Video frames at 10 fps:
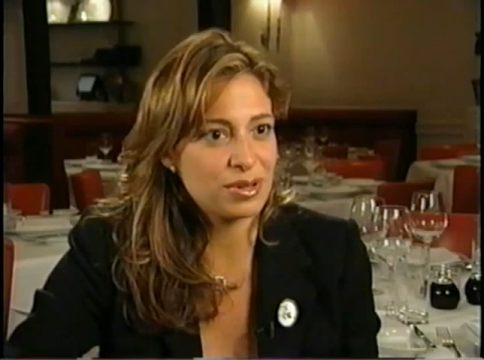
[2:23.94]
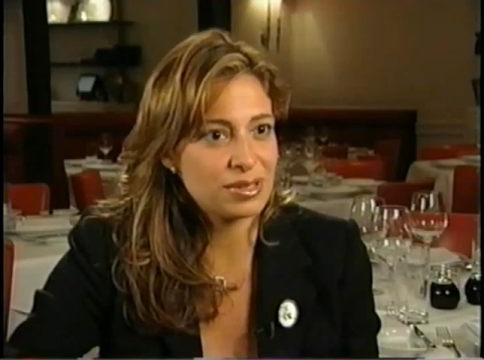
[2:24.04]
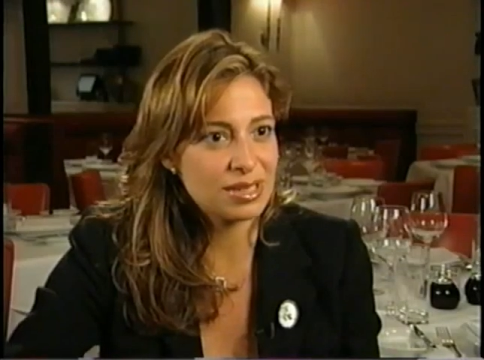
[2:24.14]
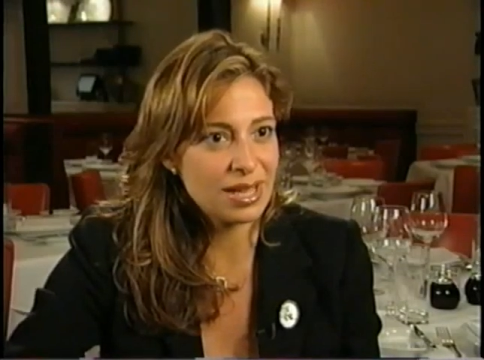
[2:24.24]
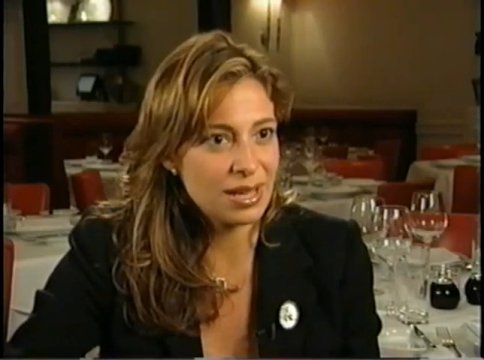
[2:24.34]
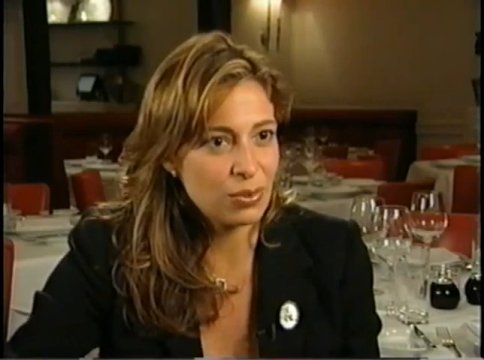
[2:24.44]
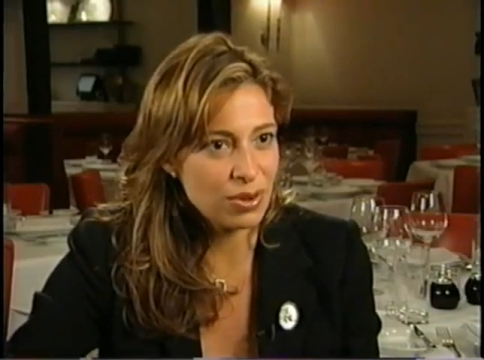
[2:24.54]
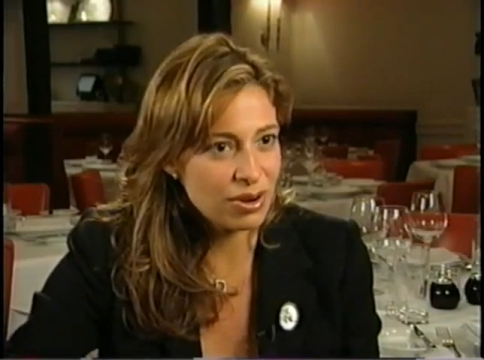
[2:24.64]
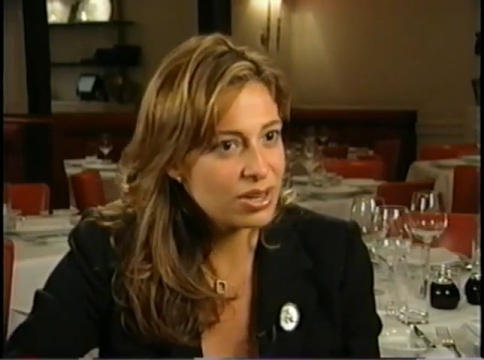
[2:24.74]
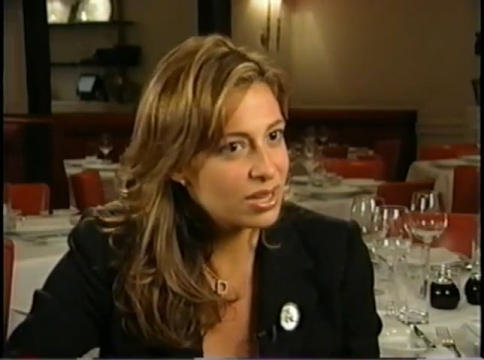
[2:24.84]
are saying
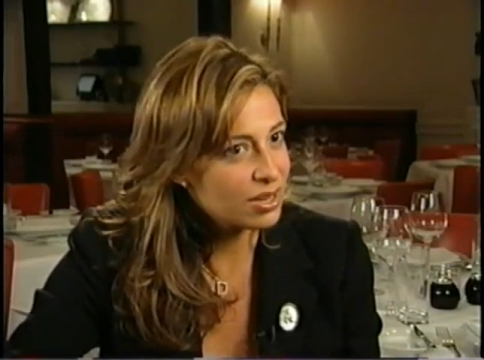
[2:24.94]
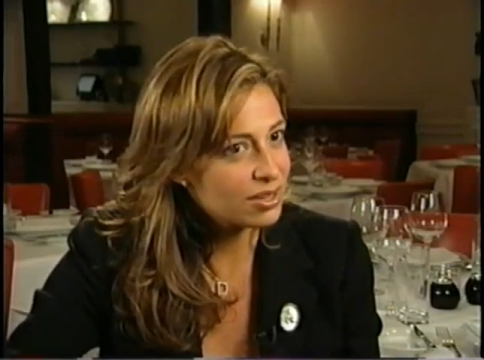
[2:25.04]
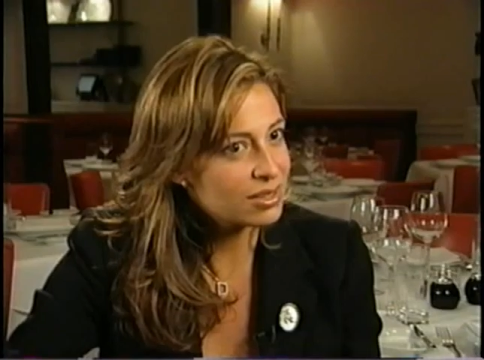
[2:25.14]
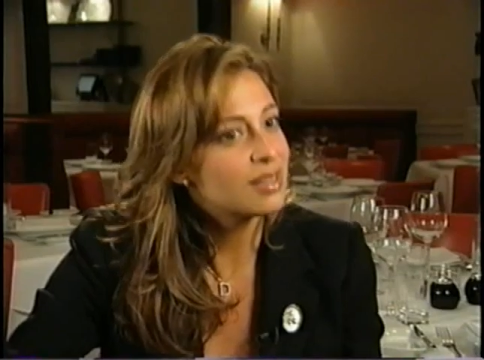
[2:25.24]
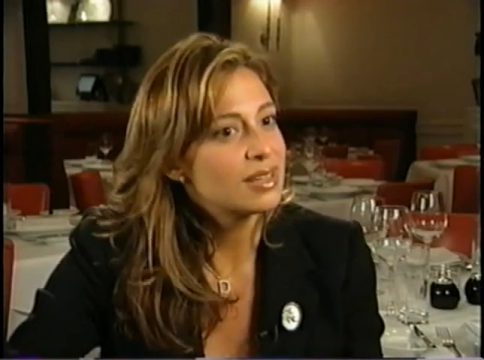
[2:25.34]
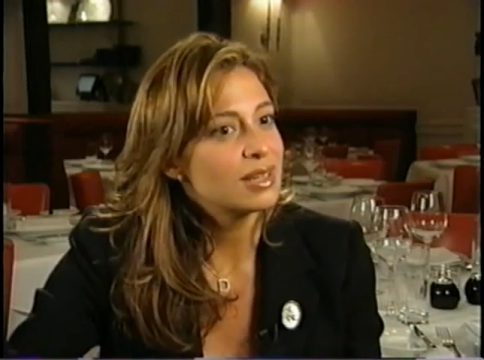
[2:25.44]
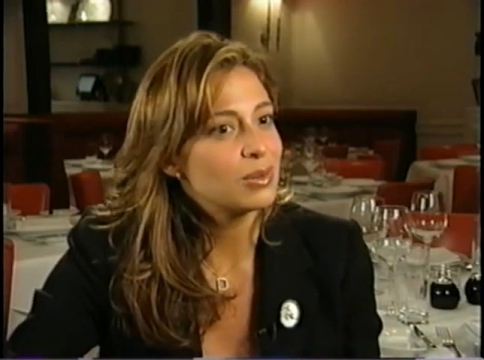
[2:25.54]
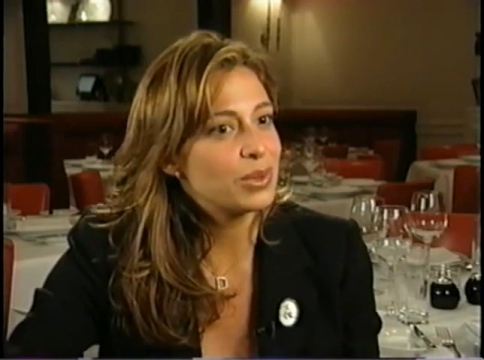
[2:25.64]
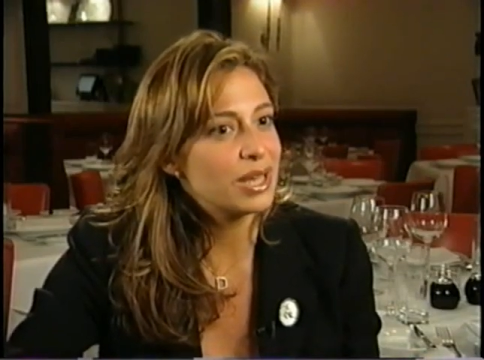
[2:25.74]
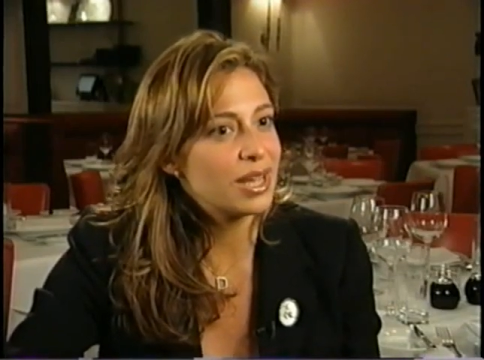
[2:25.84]
we are here,
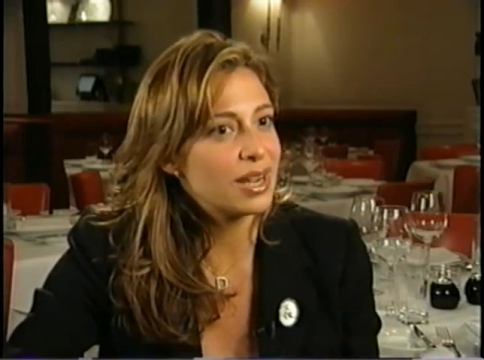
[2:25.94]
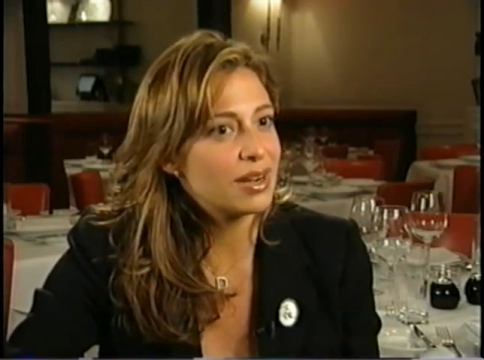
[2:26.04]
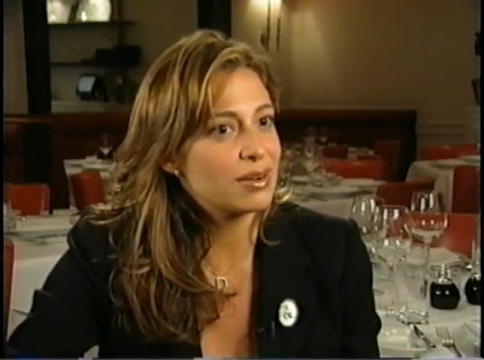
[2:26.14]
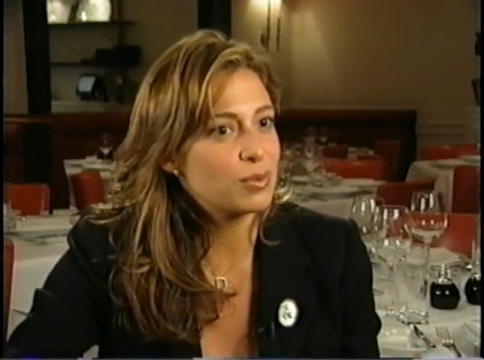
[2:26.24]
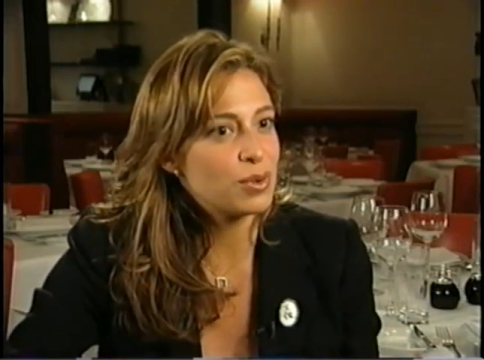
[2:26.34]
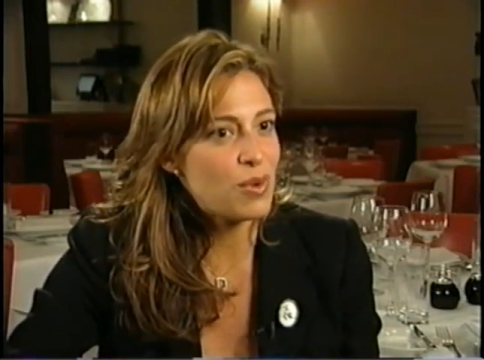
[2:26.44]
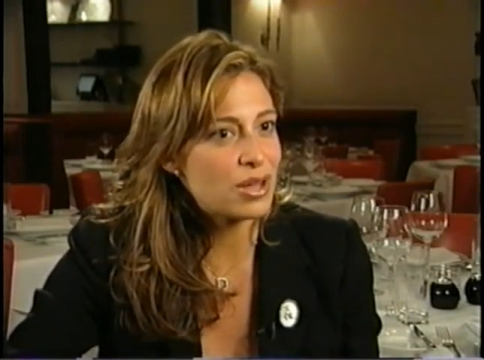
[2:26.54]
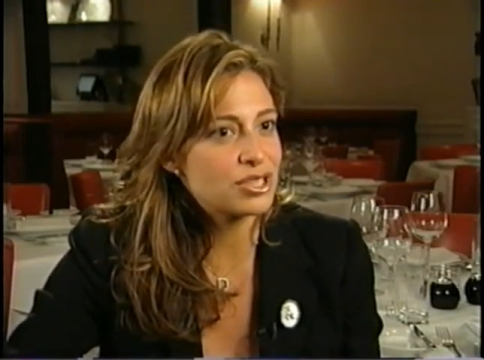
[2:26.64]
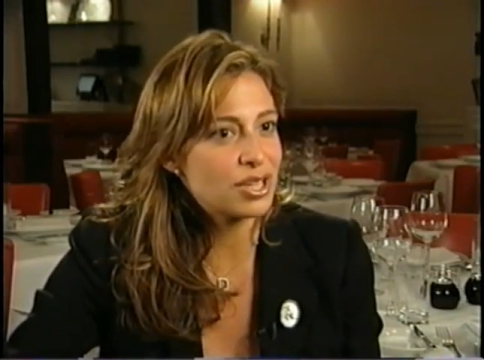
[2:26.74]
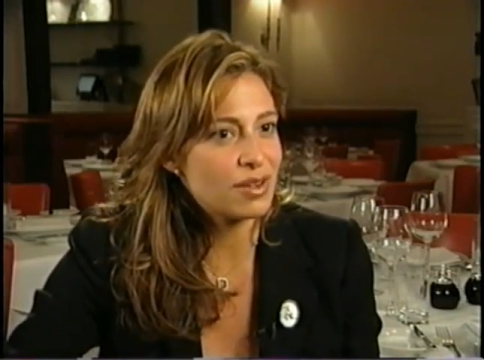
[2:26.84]
we care, and we're
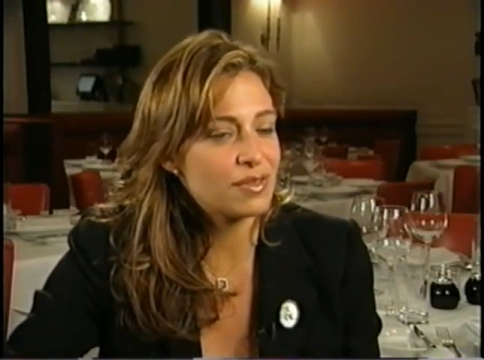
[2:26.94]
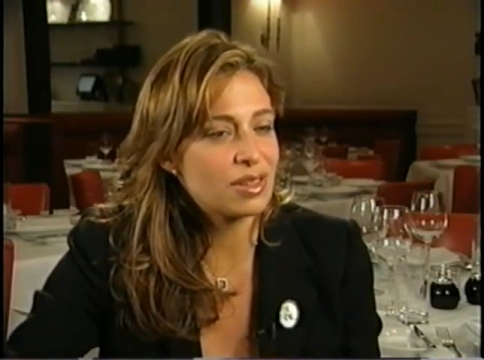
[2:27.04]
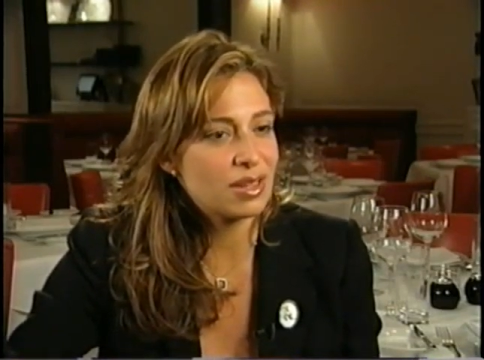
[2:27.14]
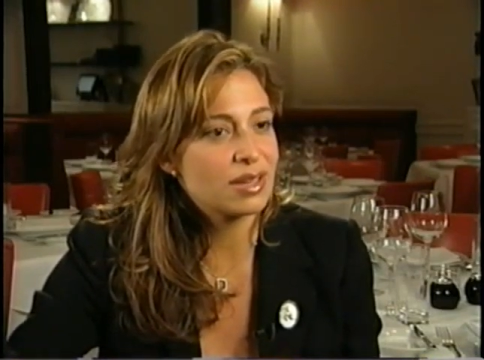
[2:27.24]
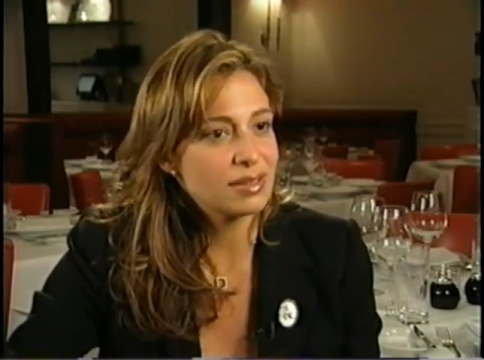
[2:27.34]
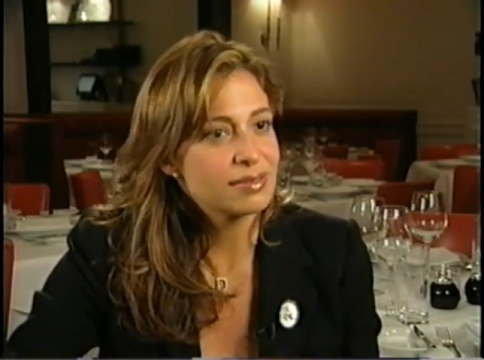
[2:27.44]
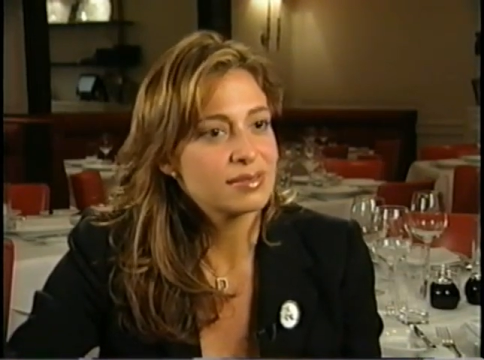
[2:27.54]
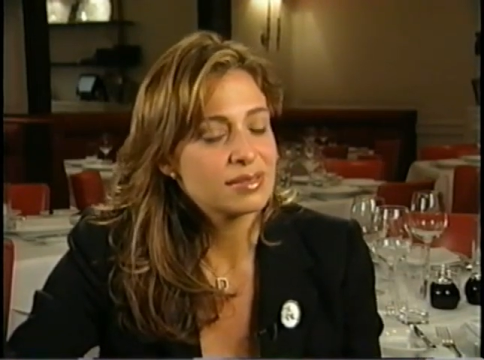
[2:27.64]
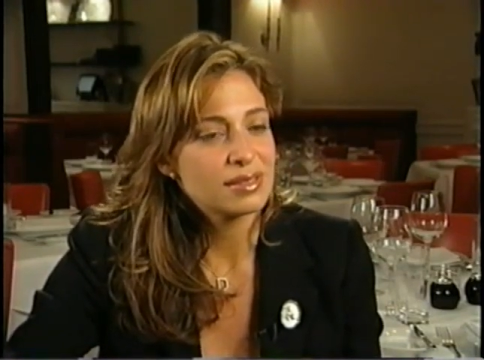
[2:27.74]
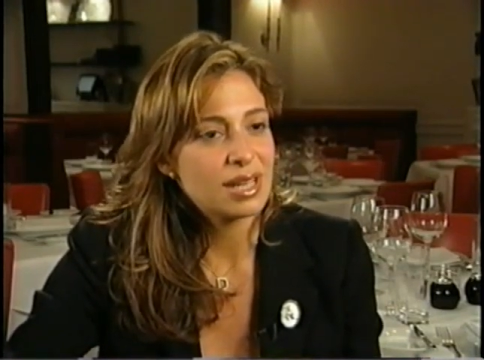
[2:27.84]
watching everything
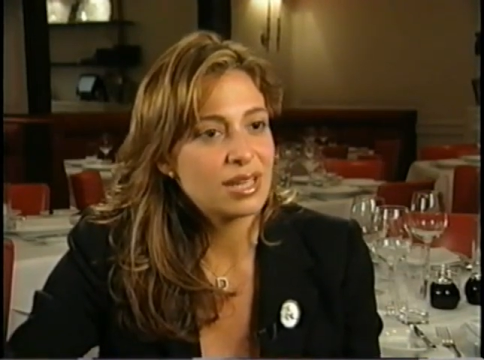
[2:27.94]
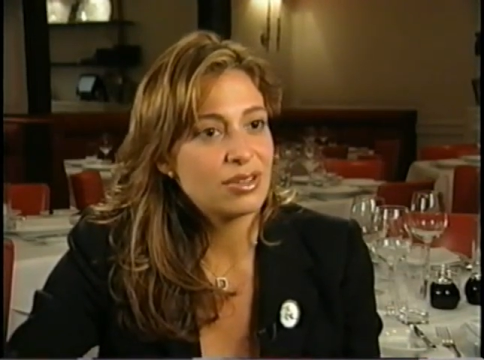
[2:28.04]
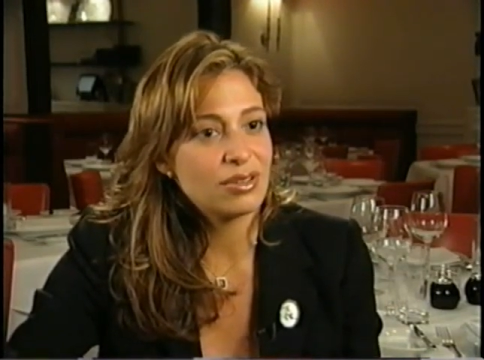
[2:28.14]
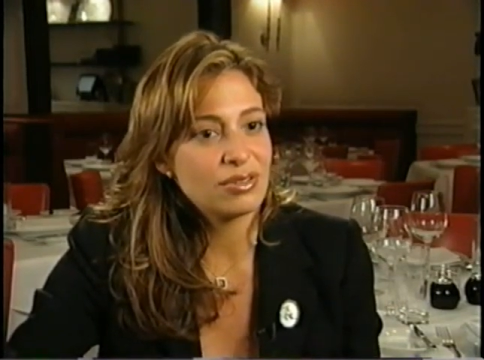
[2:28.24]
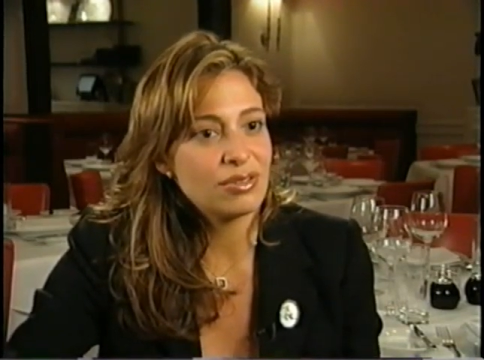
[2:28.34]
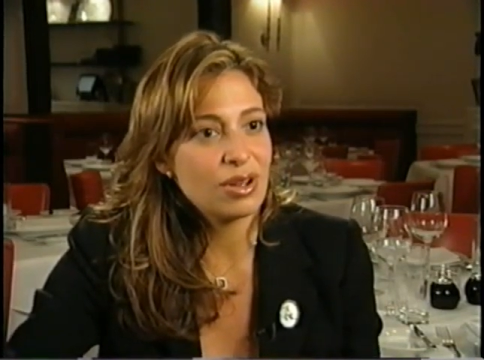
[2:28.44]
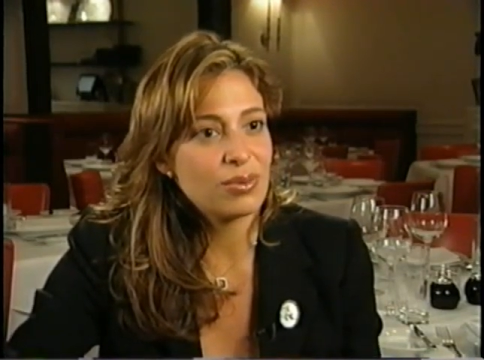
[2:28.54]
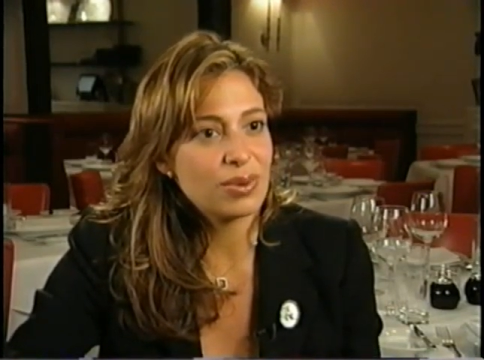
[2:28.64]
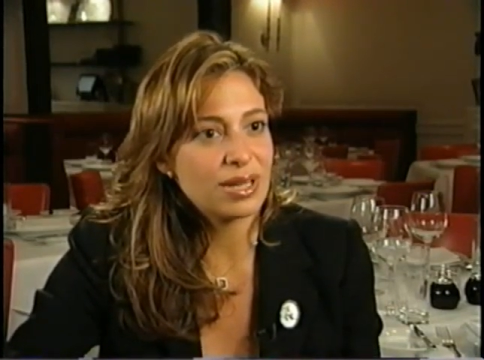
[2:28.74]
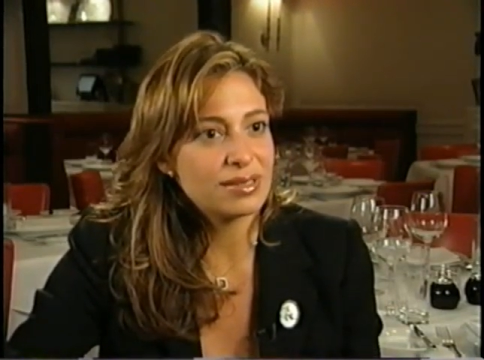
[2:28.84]
and you know
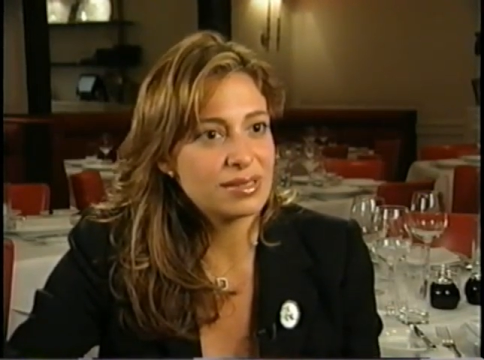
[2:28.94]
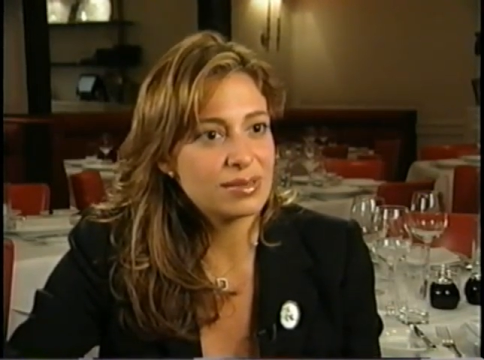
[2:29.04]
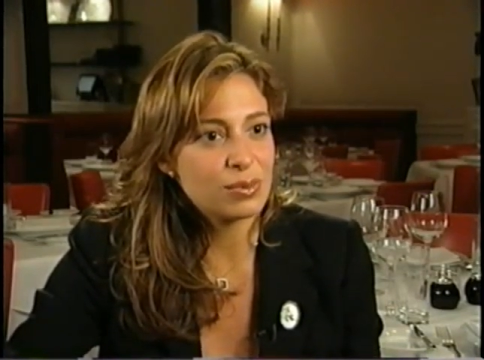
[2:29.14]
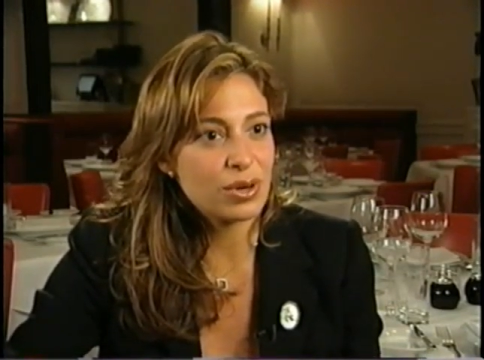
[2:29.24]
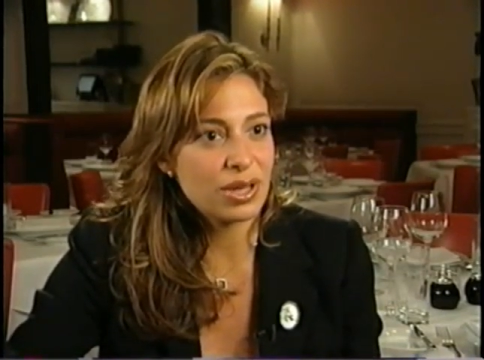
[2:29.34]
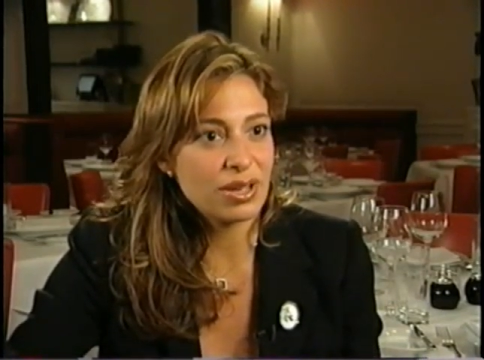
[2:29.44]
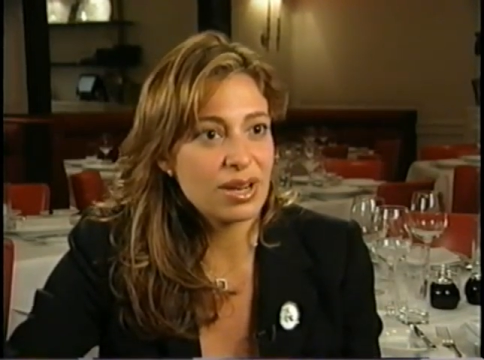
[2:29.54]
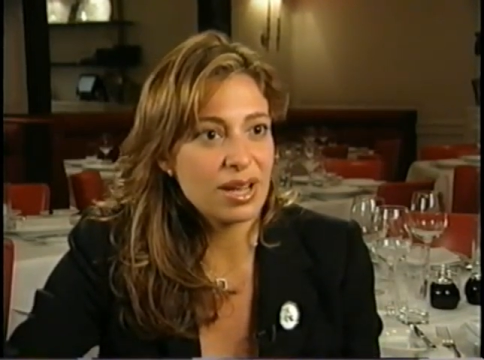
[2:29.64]
when it's working and